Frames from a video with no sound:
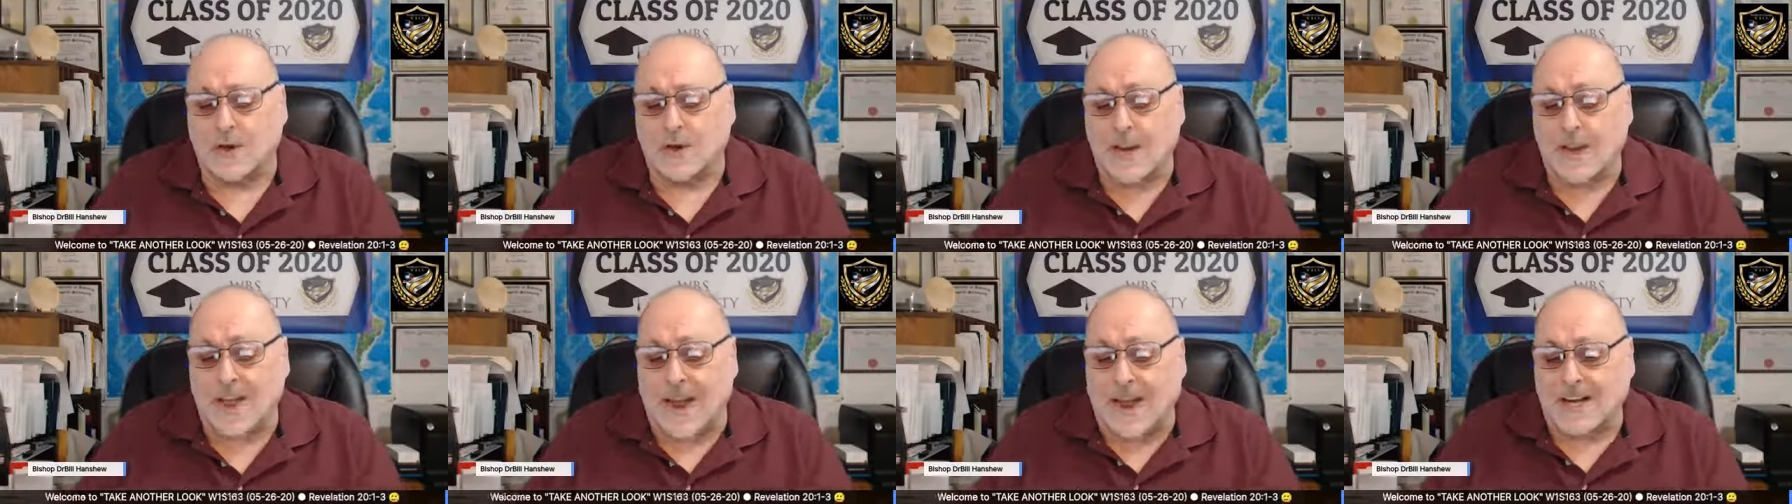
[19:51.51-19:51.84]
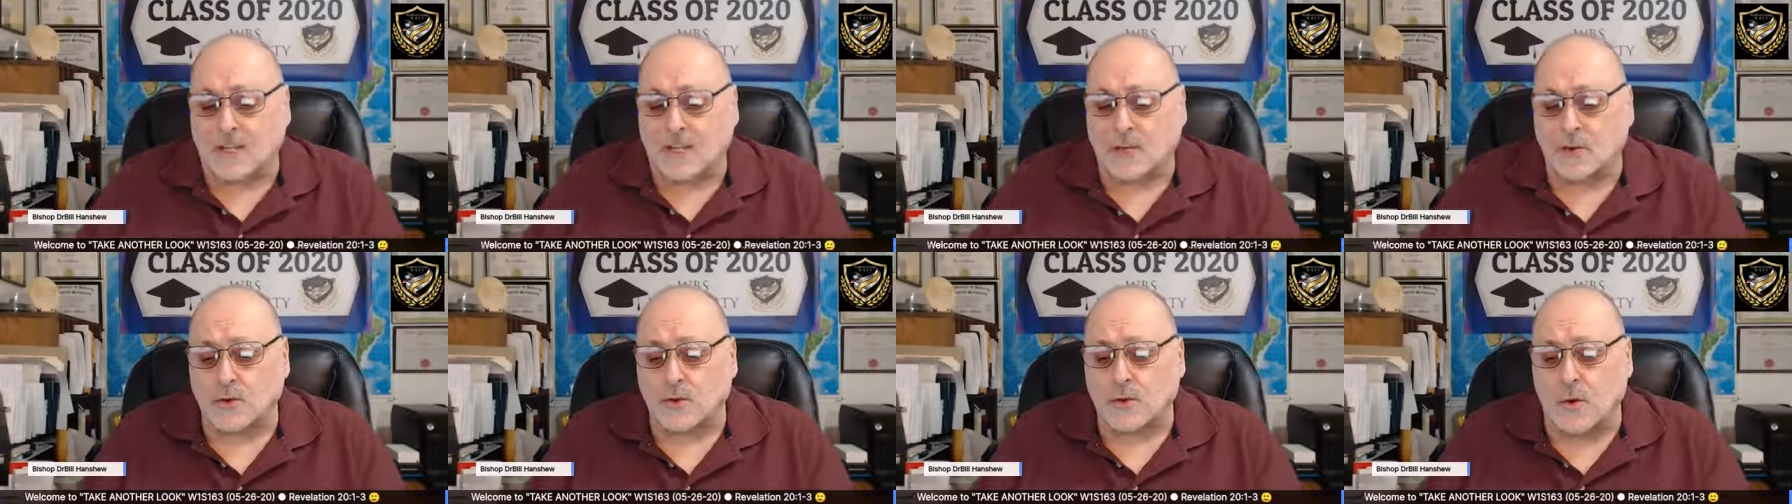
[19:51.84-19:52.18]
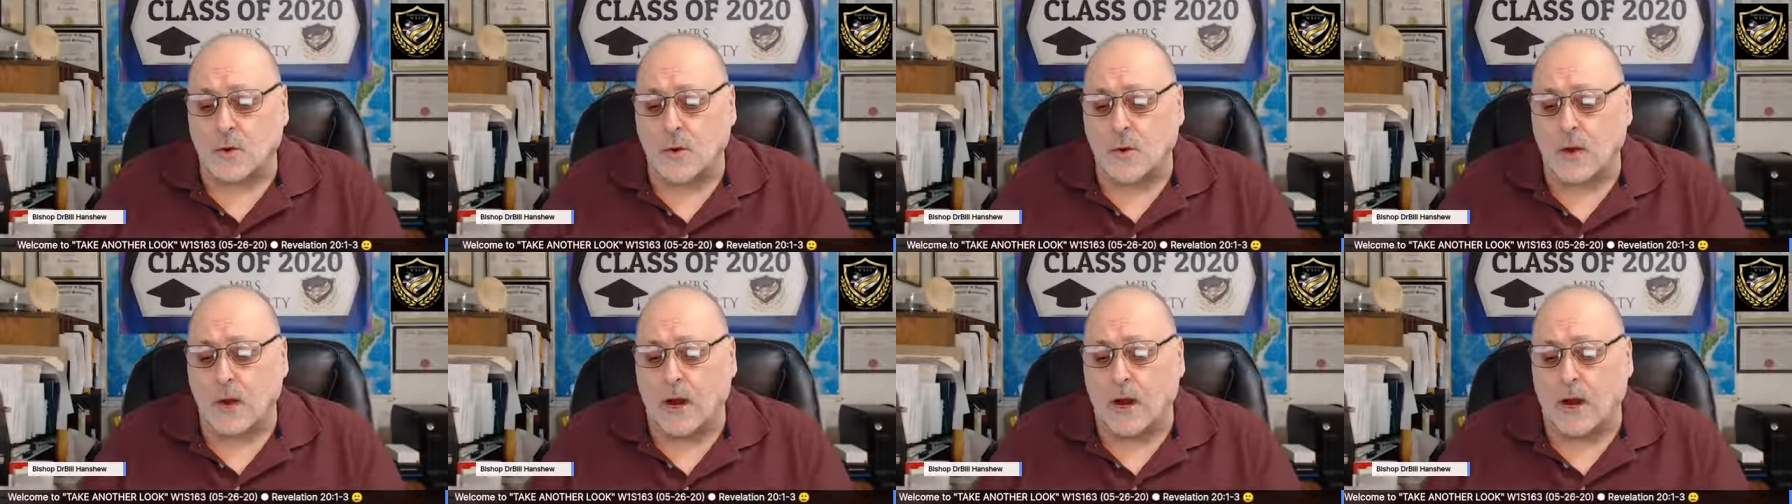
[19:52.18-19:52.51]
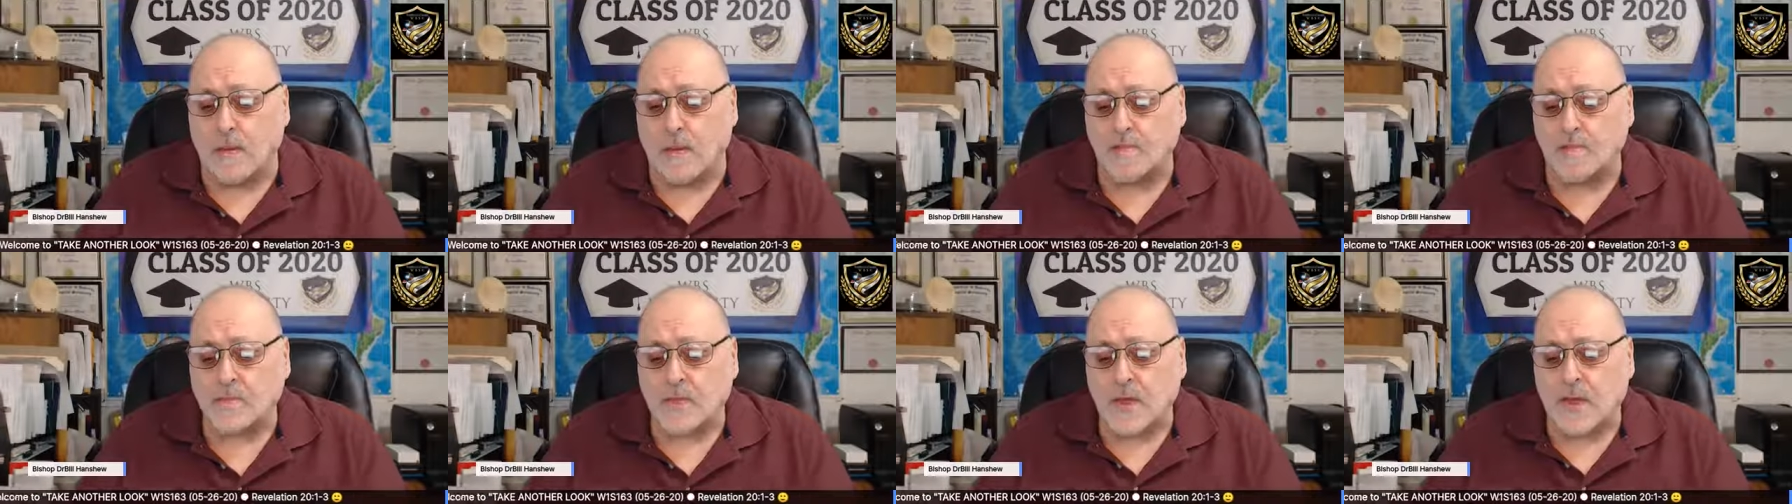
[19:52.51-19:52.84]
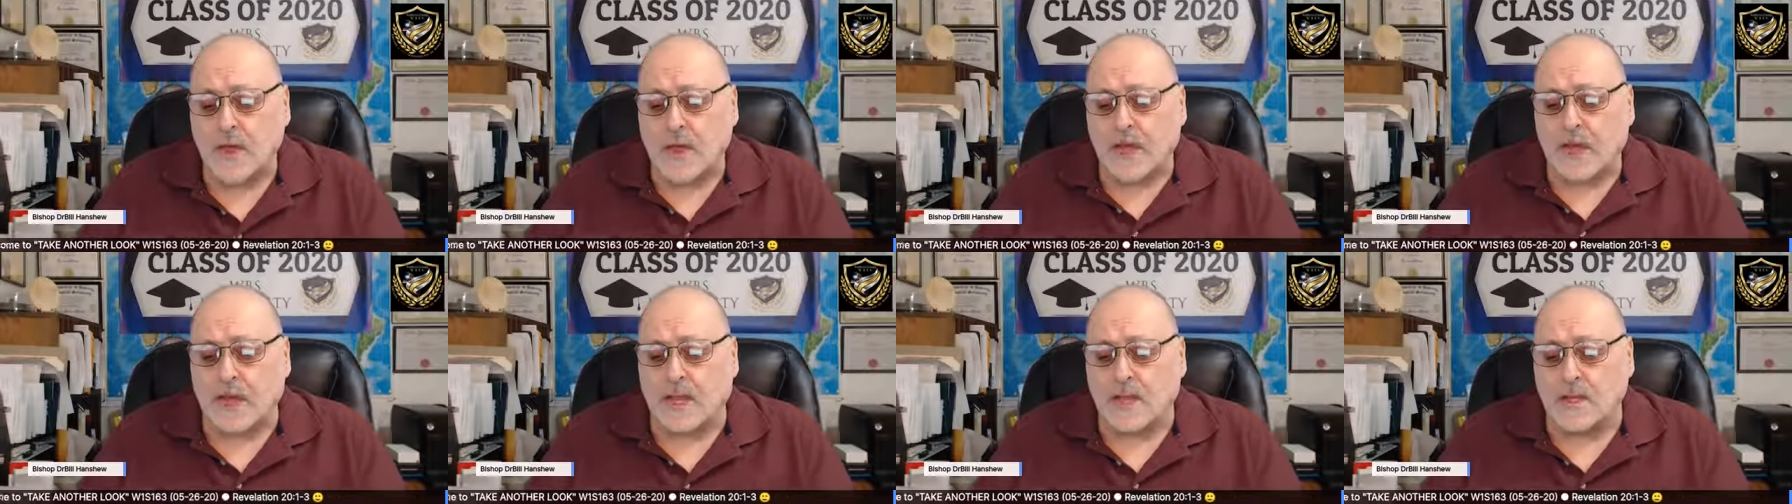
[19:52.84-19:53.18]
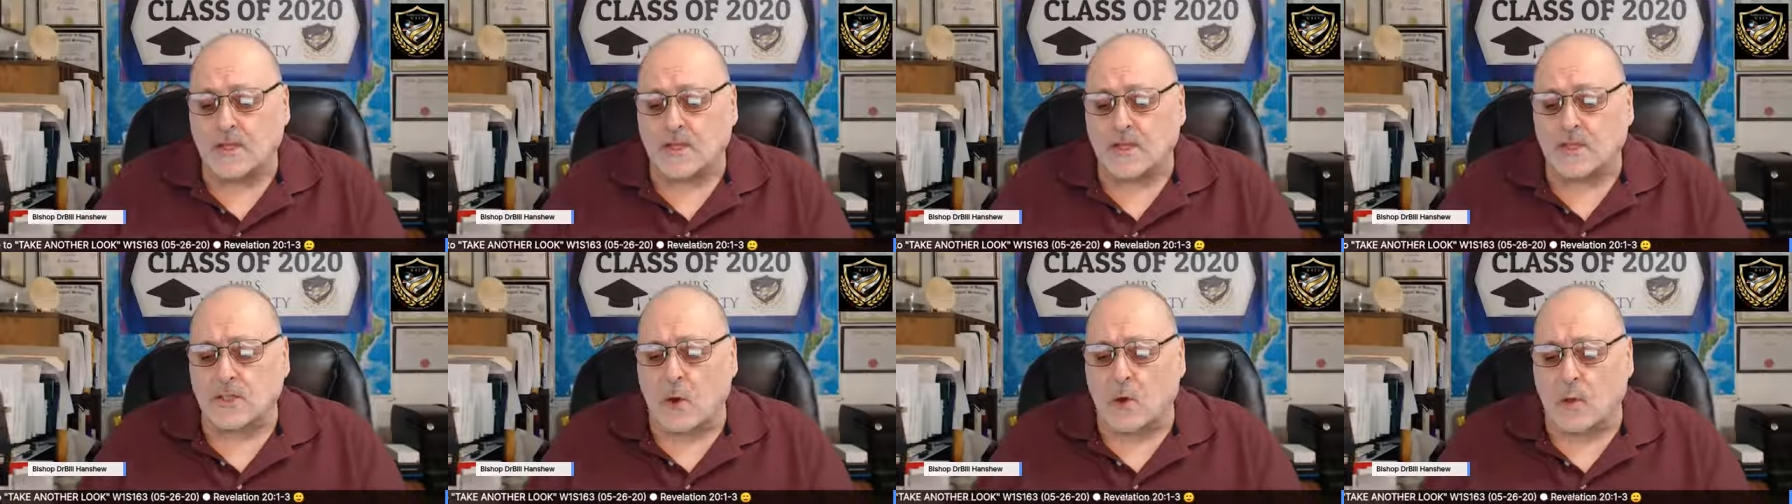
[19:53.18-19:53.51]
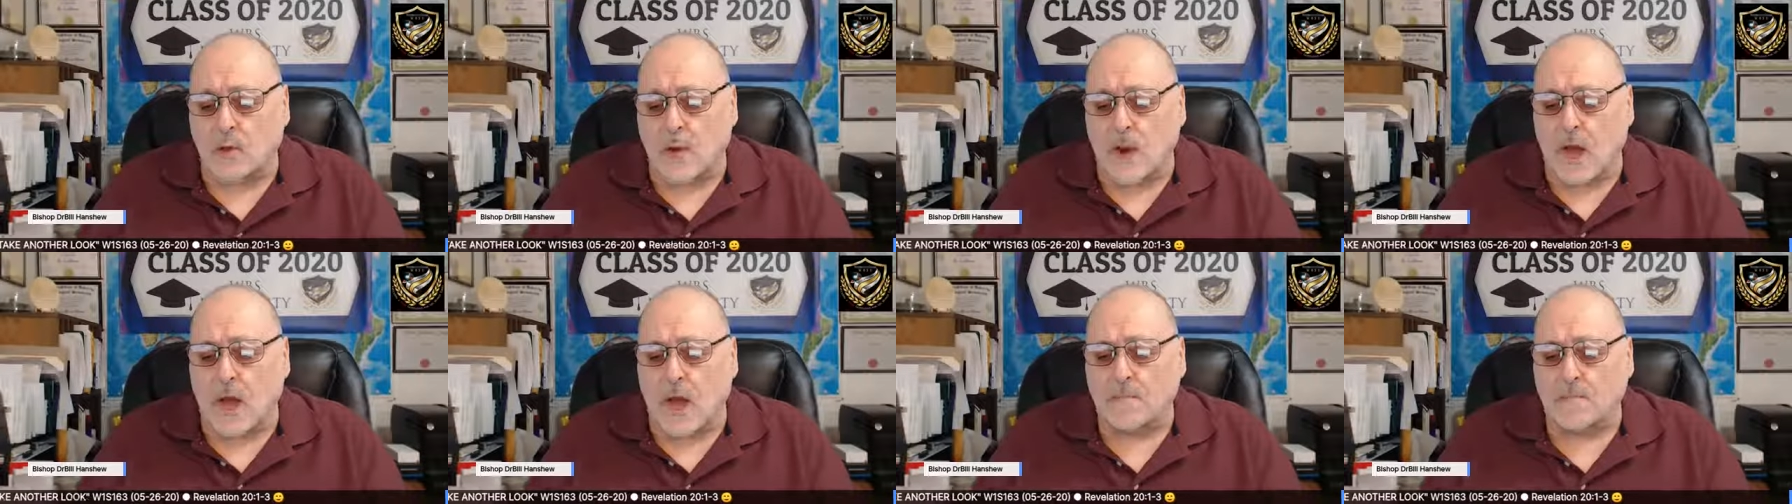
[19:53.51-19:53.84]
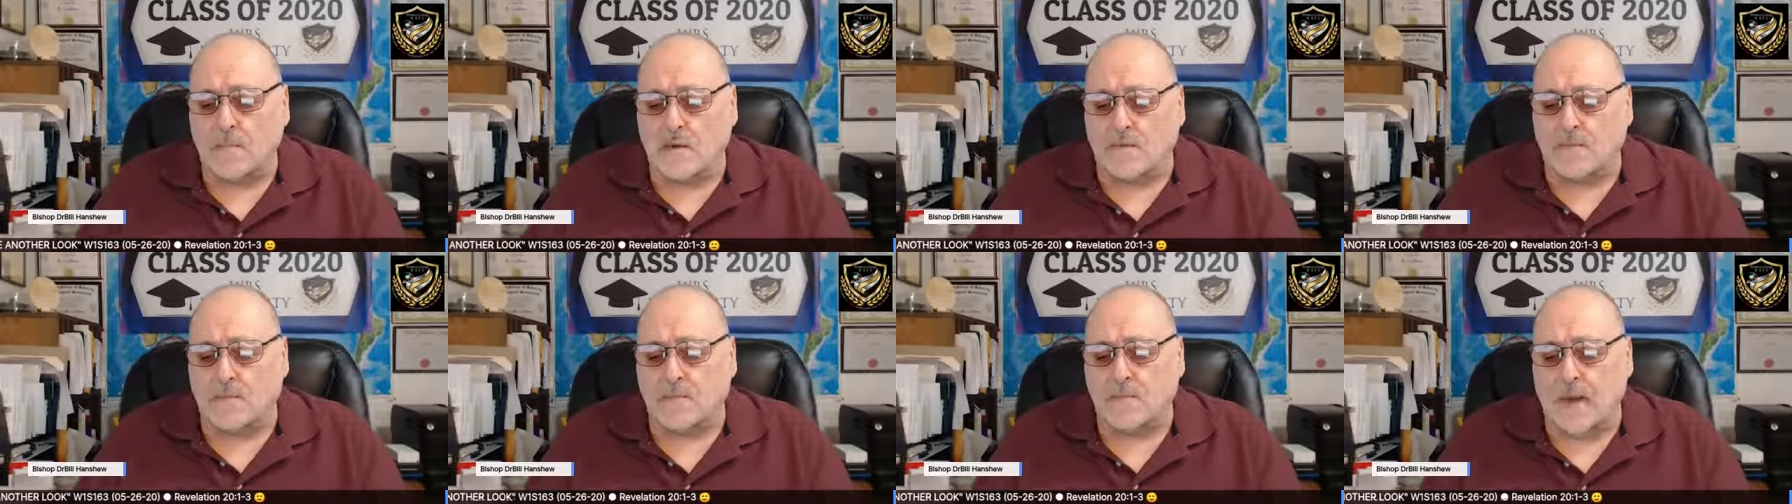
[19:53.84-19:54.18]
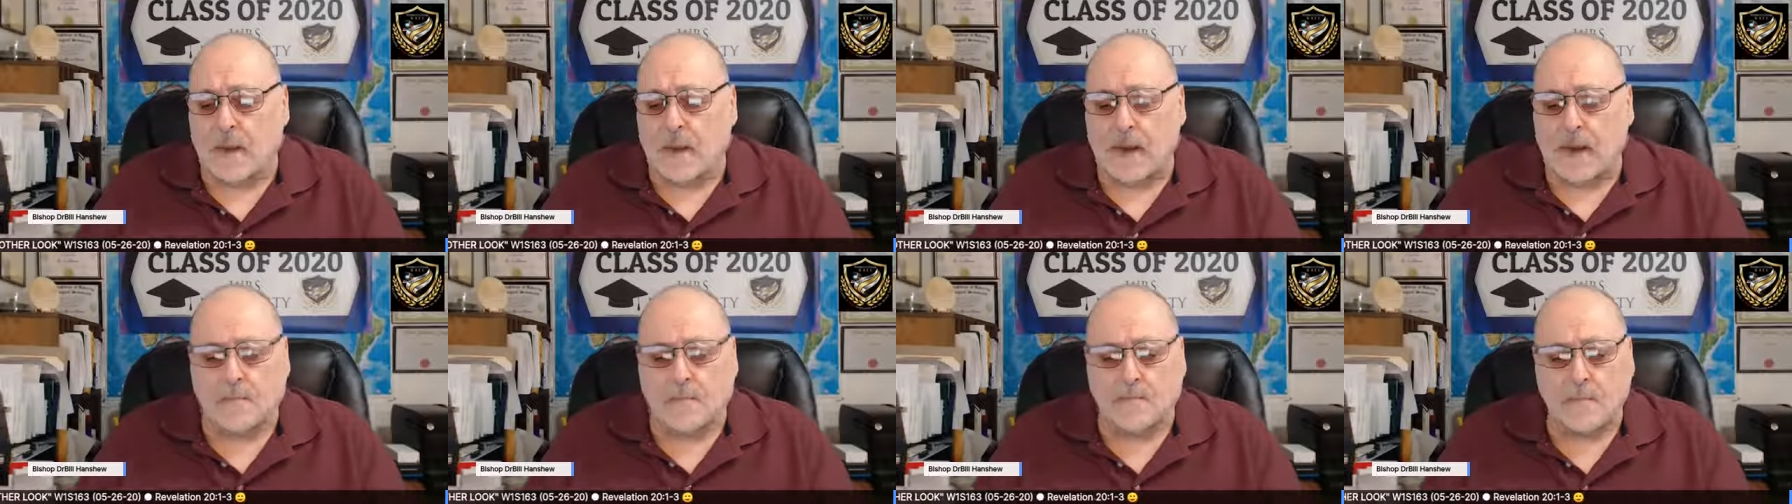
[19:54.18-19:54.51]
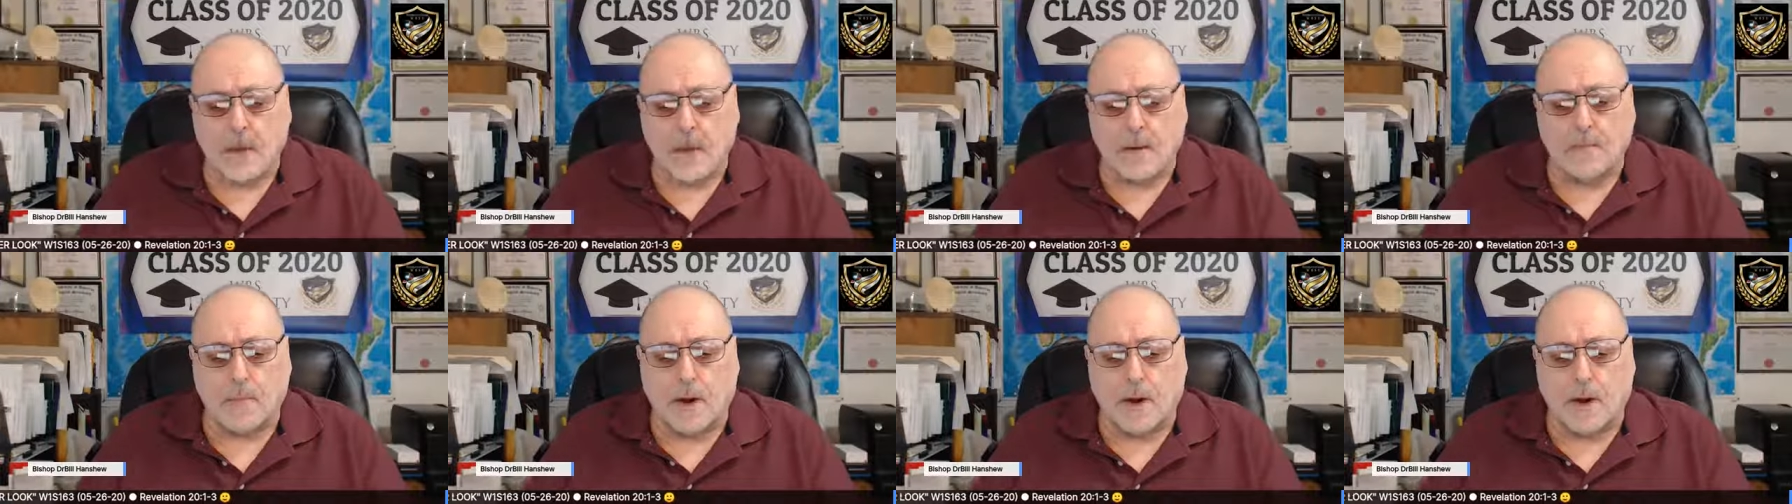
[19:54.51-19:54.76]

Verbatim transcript: The natural realm is the realm of man,